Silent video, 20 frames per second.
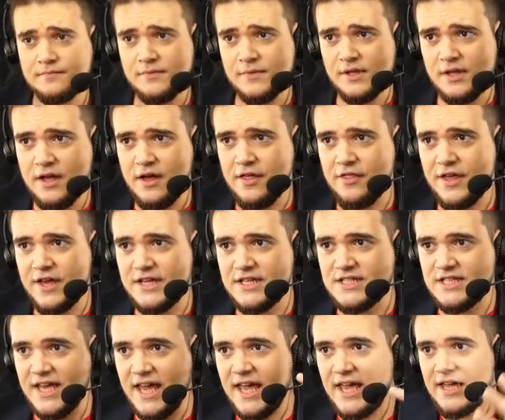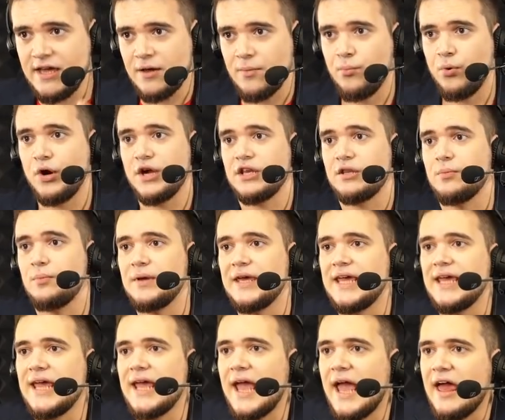uh, they take point B
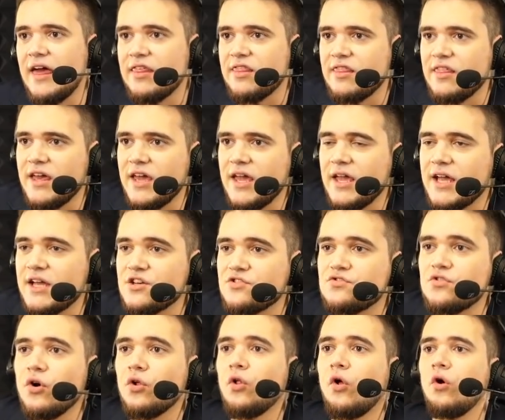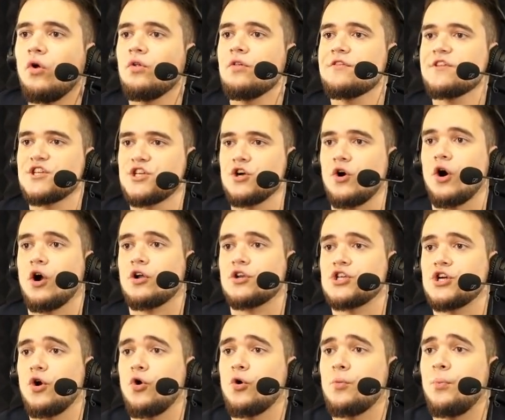and they control all the choke,
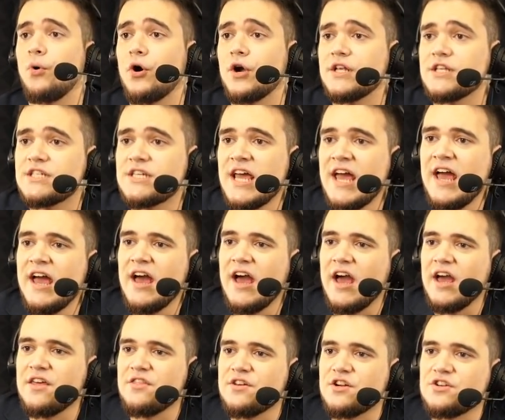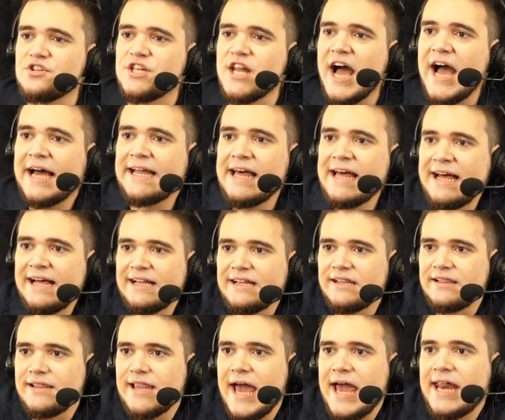choke points, and they're not
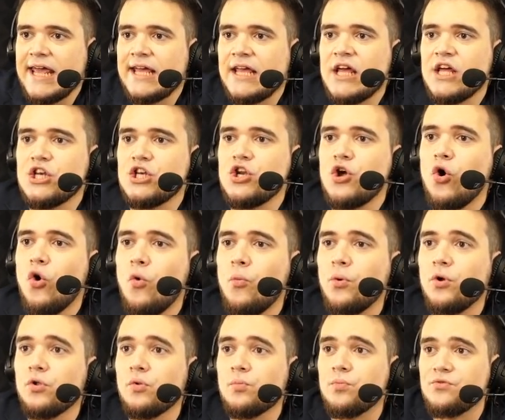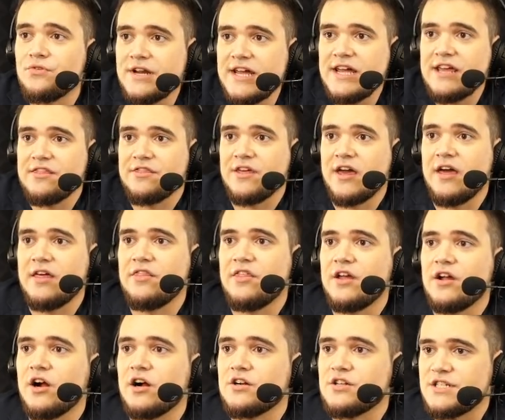letting Noble breathe, and they
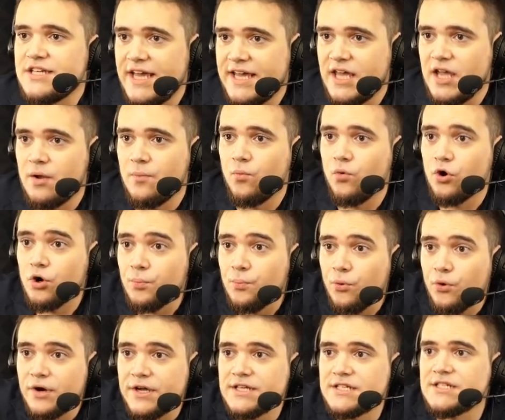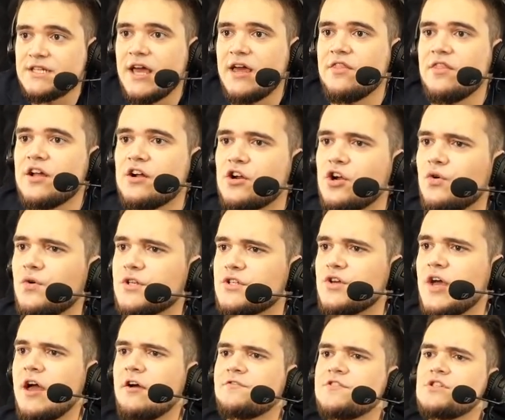are taking more points, and they're going to
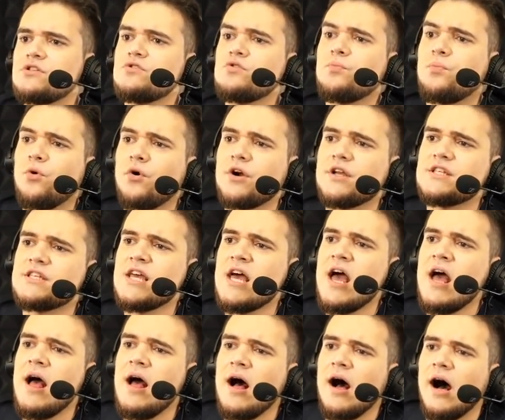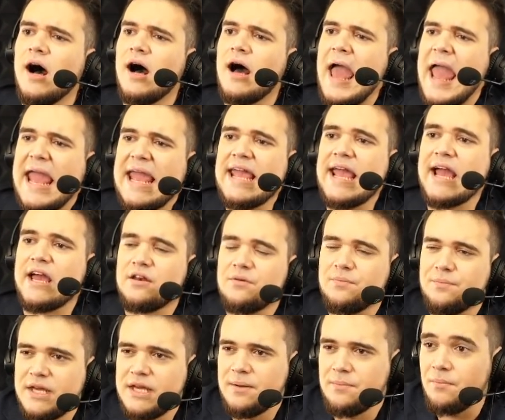have two points, uh, A and
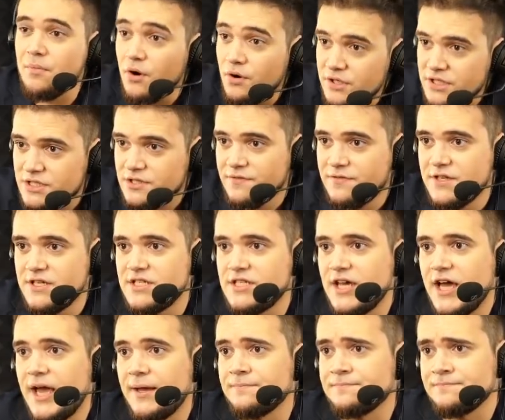B, most of the time